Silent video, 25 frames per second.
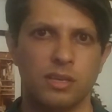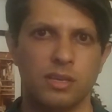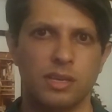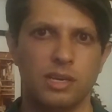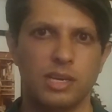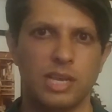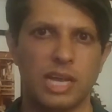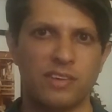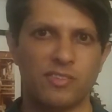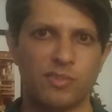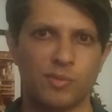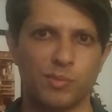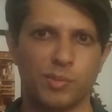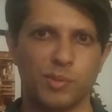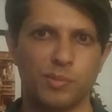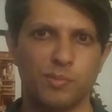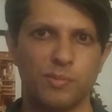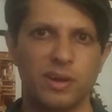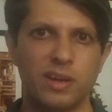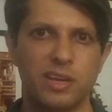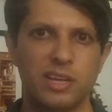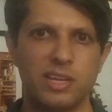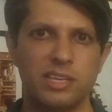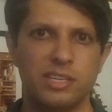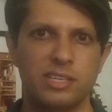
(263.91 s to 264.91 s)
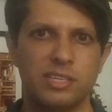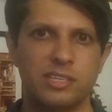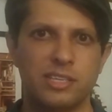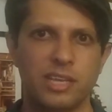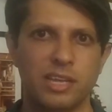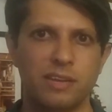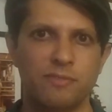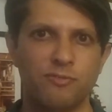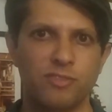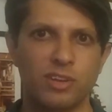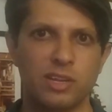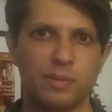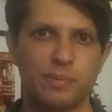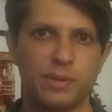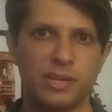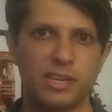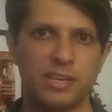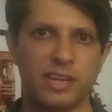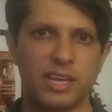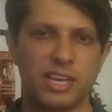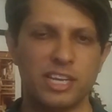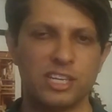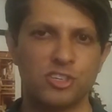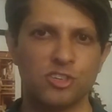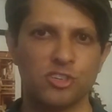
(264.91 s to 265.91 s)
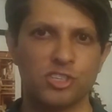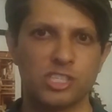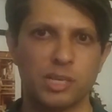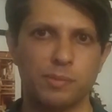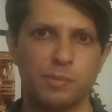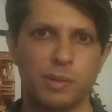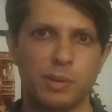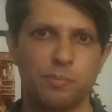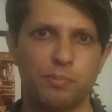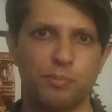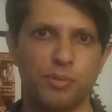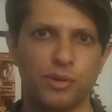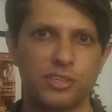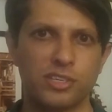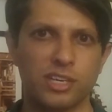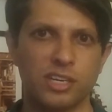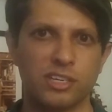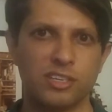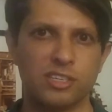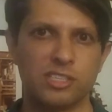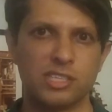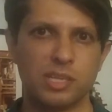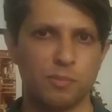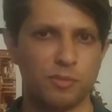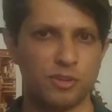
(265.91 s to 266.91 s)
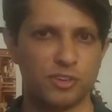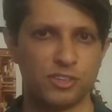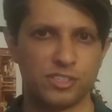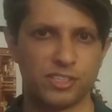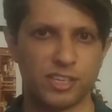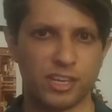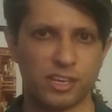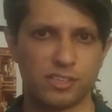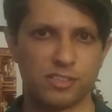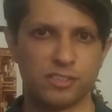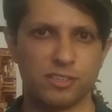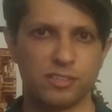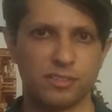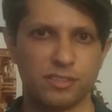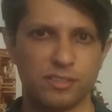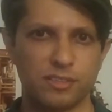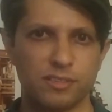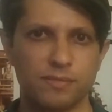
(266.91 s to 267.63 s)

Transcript: In Navi Mumbai, 10 Philippine nationals have been booked under similar sections.